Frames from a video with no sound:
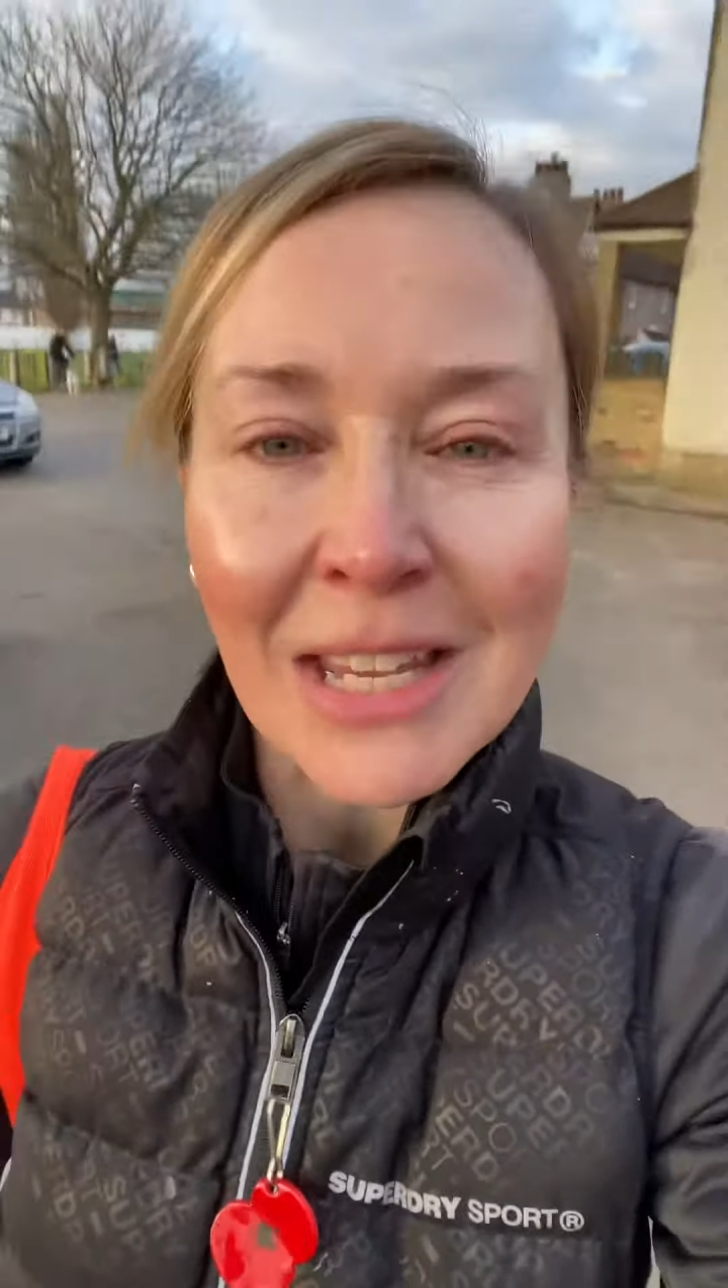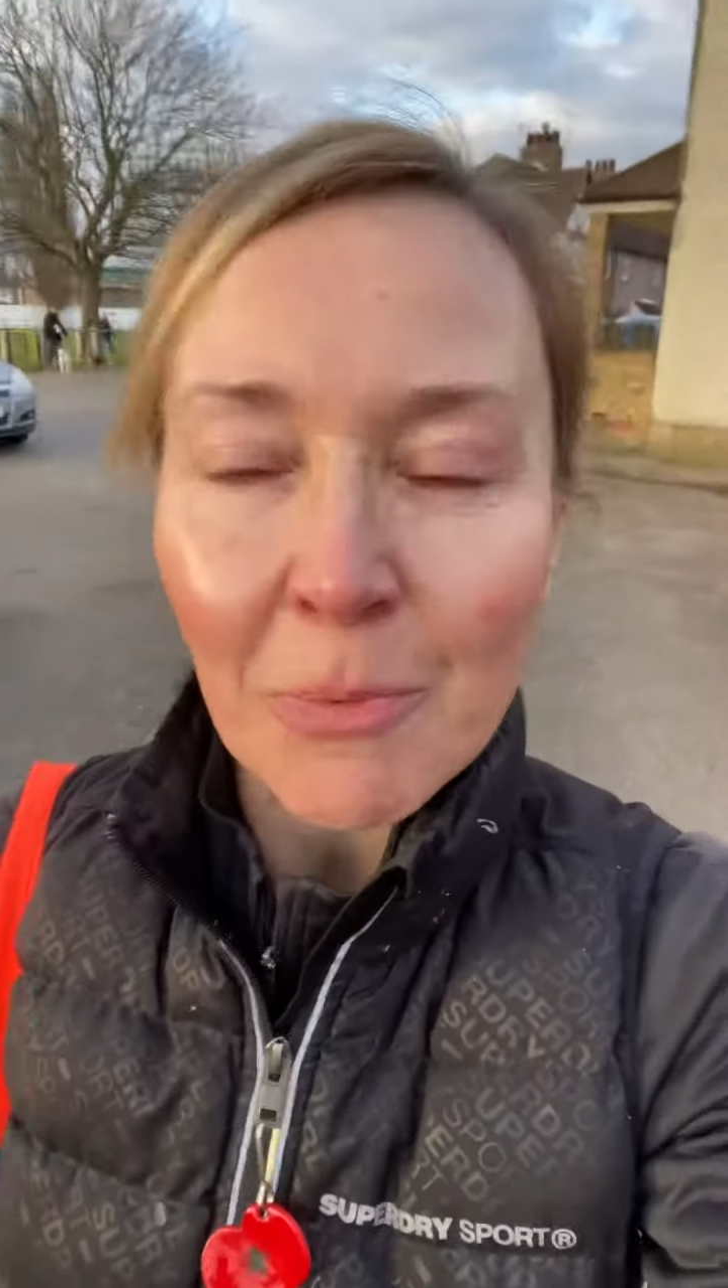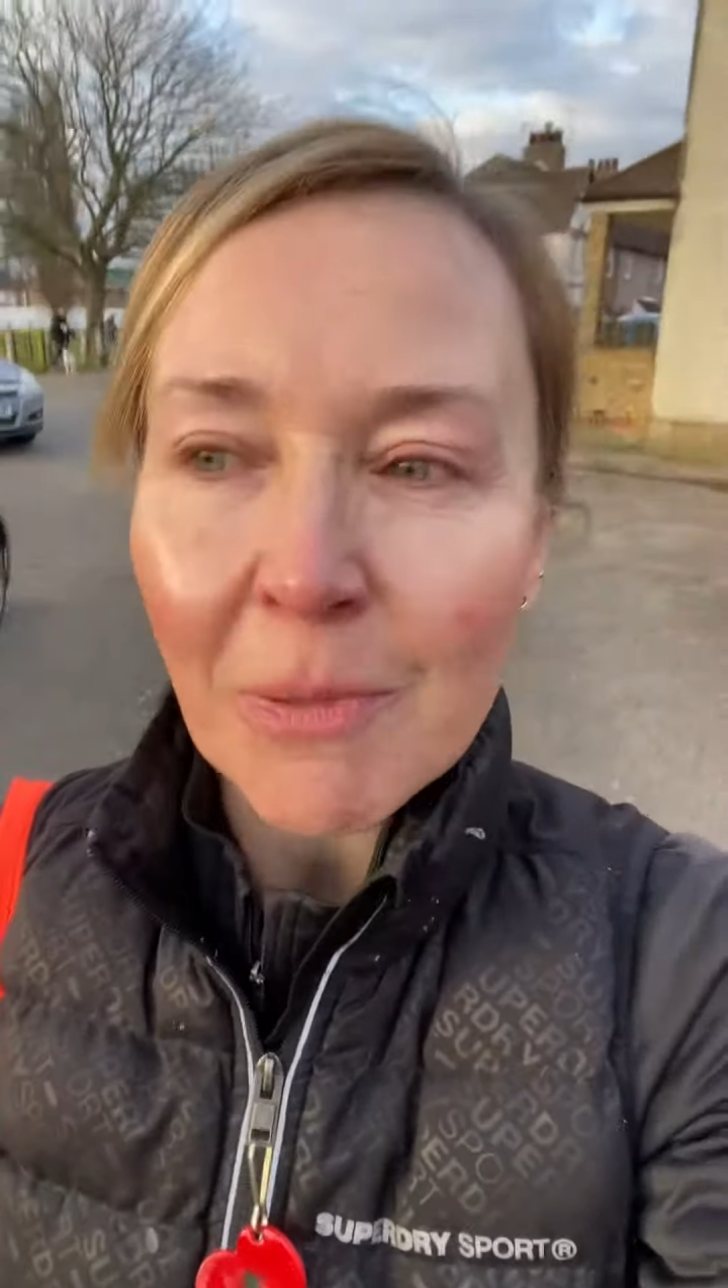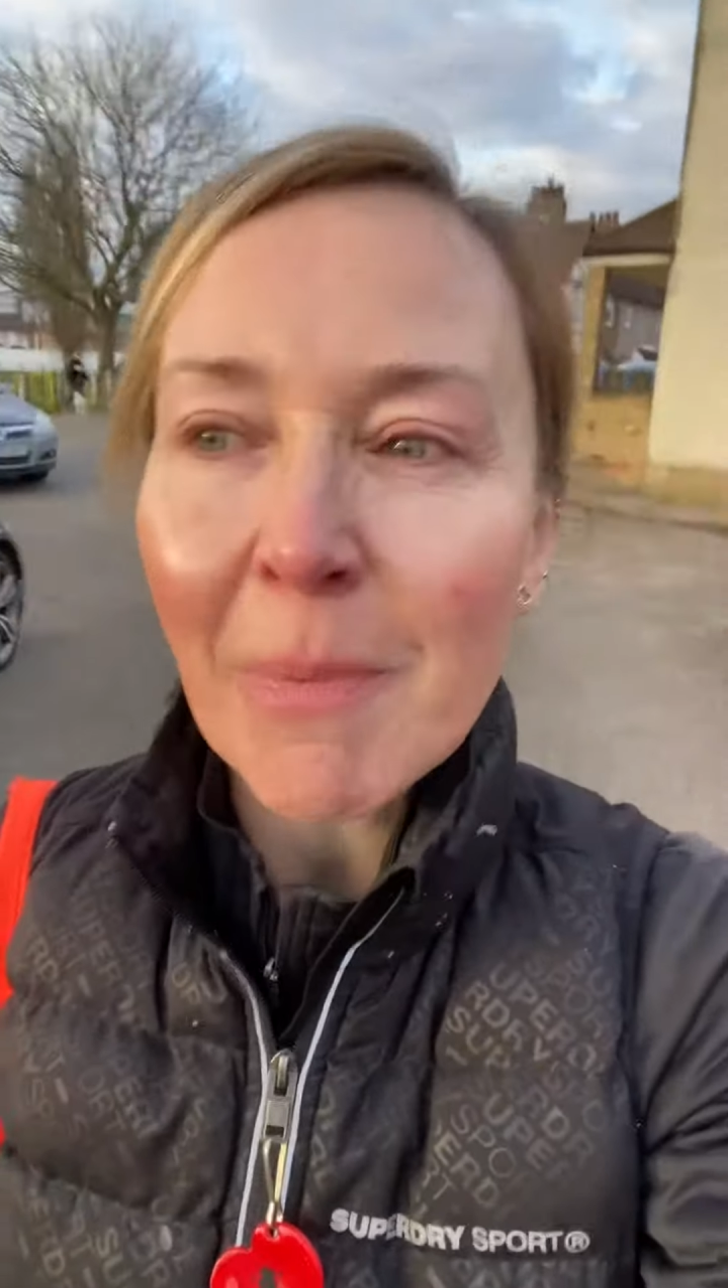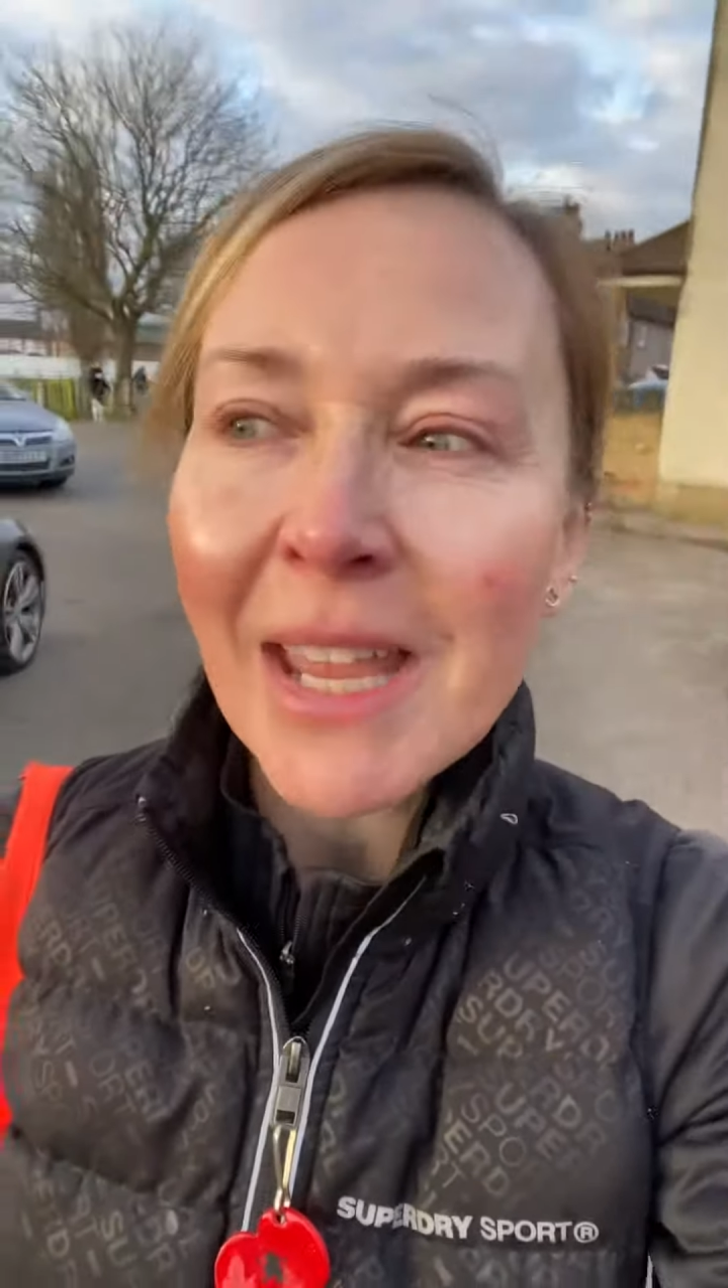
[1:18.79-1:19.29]

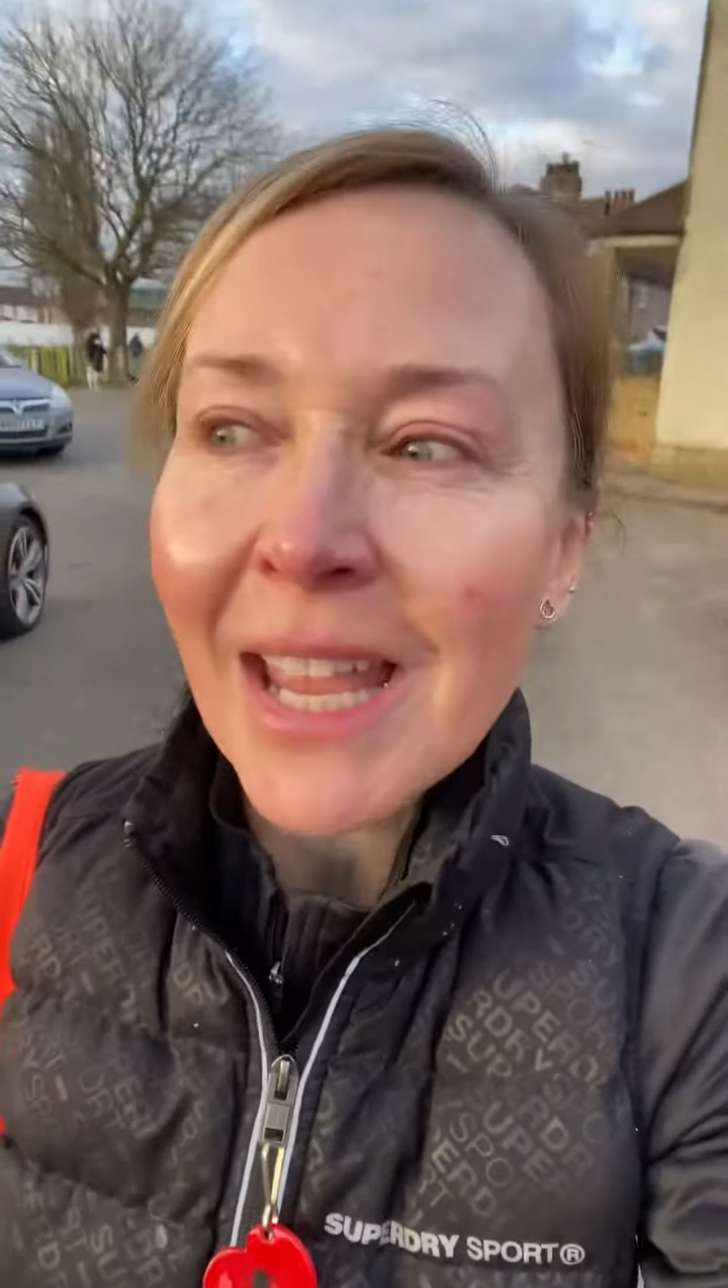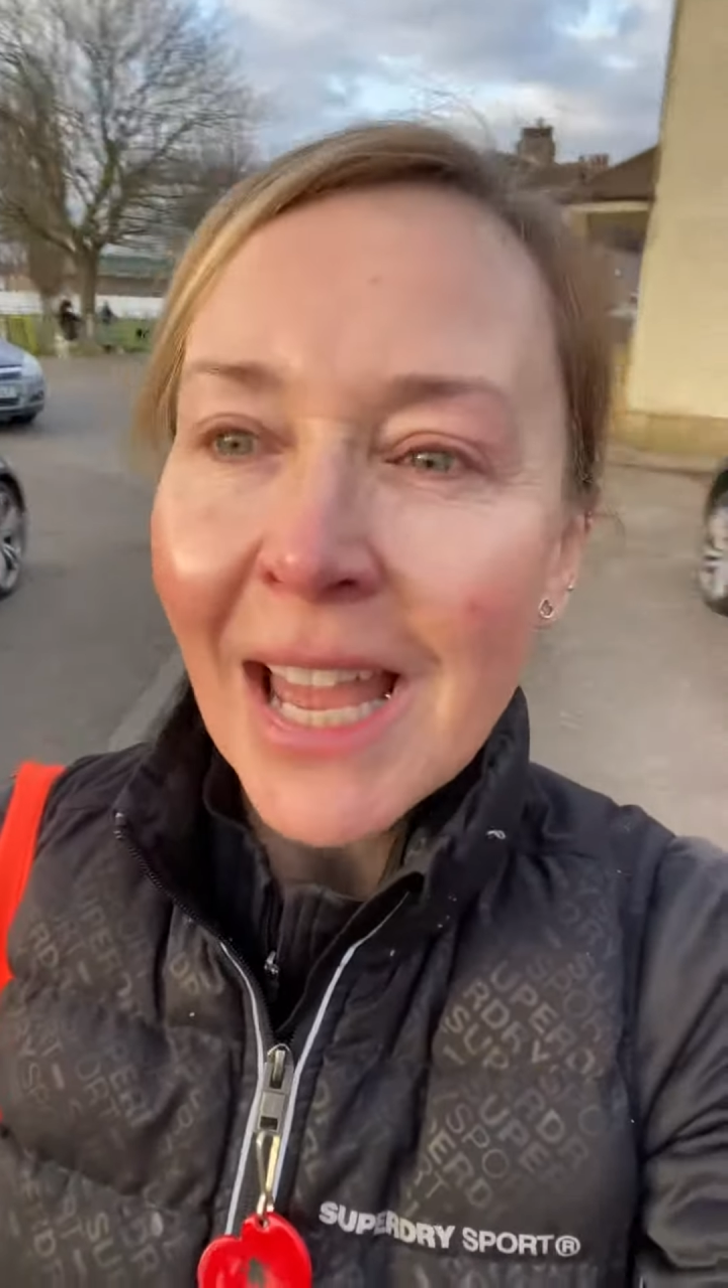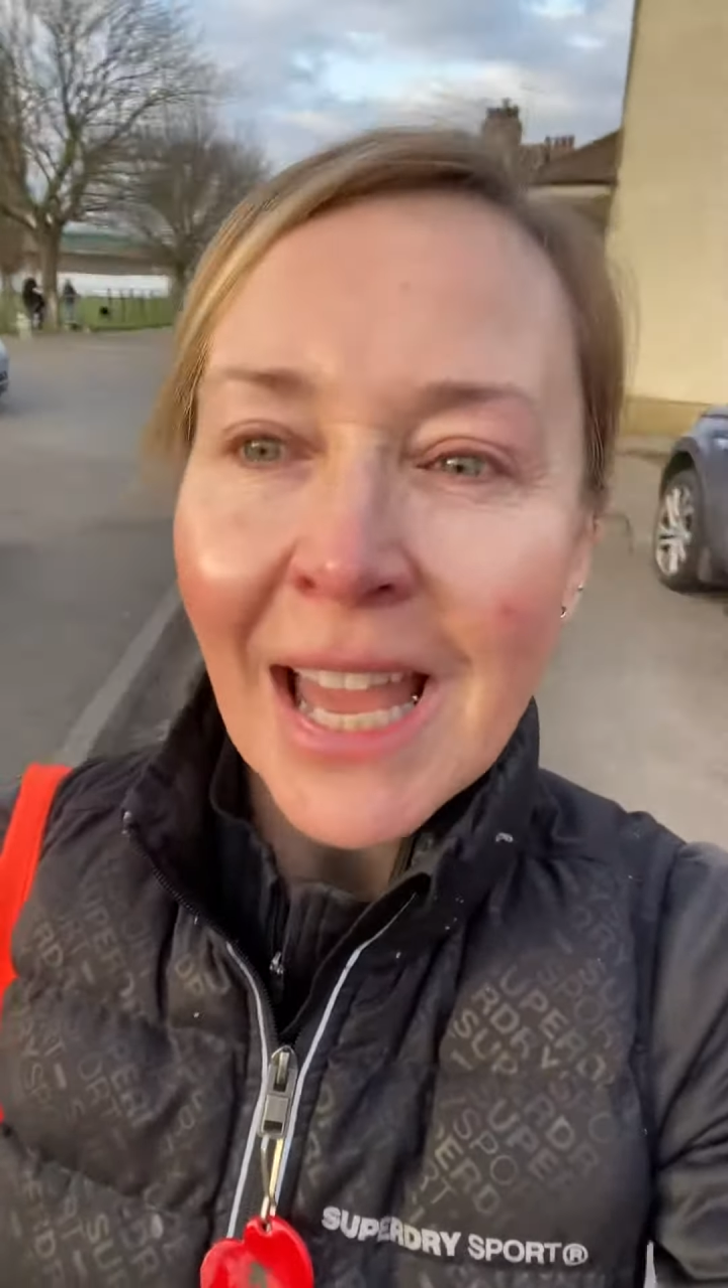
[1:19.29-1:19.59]
with me